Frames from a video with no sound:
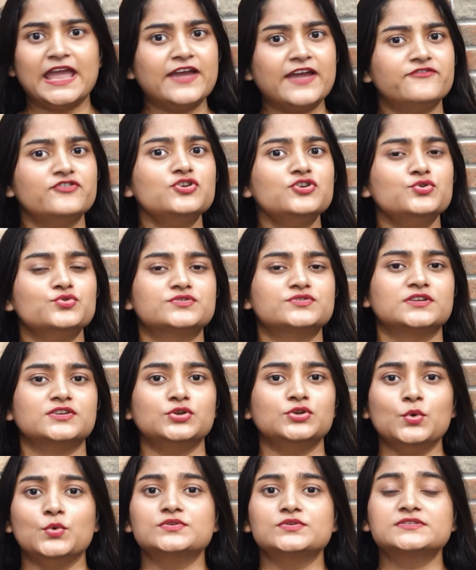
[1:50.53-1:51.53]
every user
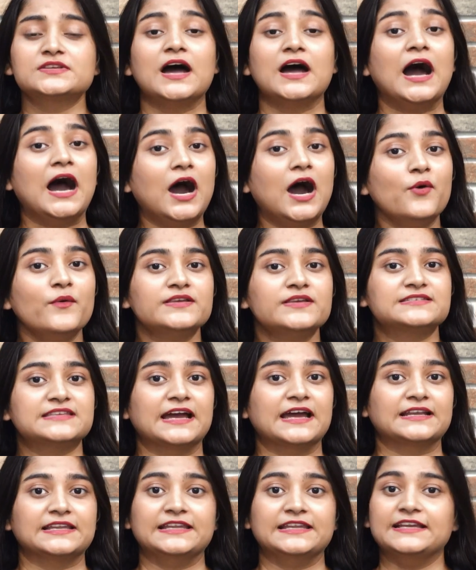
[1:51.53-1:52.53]
knows how
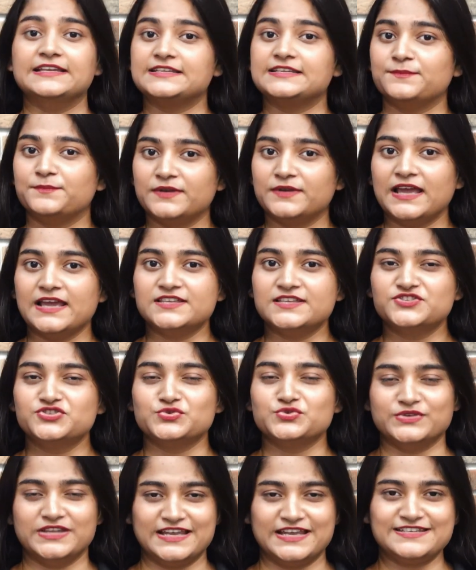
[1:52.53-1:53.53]
exactly it applies
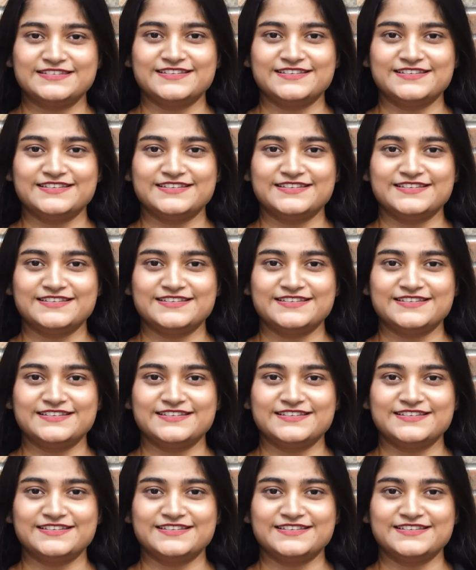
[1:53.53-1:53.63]
to their